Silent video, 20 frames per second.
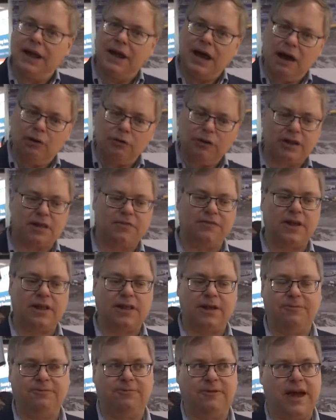And how does
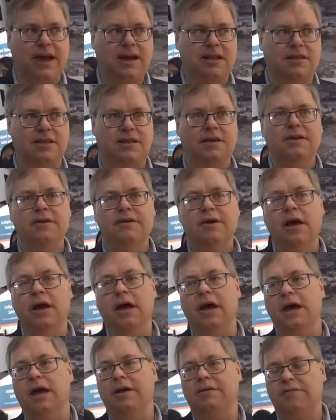this affect
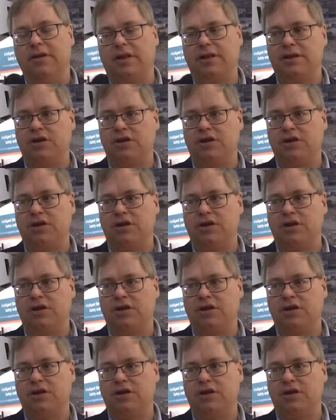the